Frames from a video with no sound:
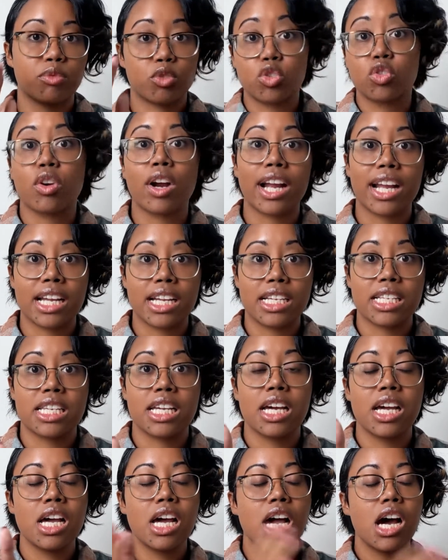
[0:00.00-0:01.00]

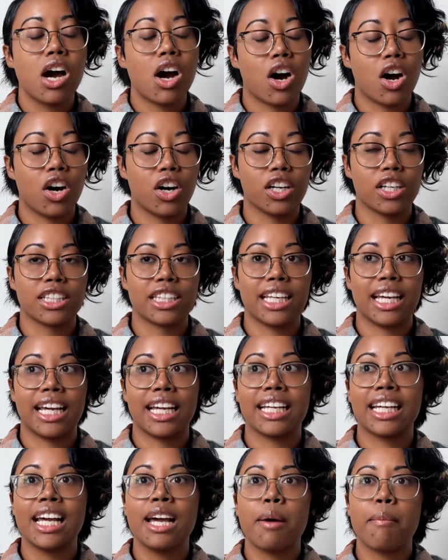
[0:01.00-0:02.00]
train are
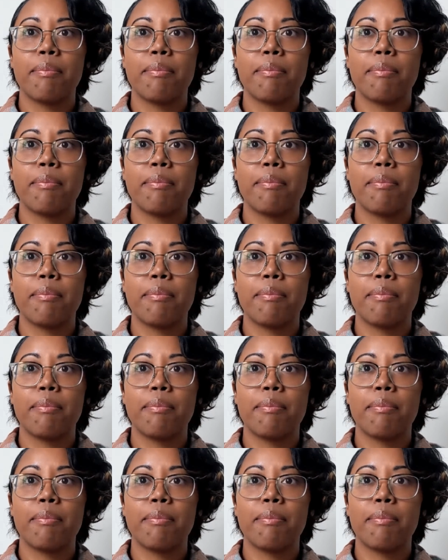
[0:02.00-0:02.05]
they?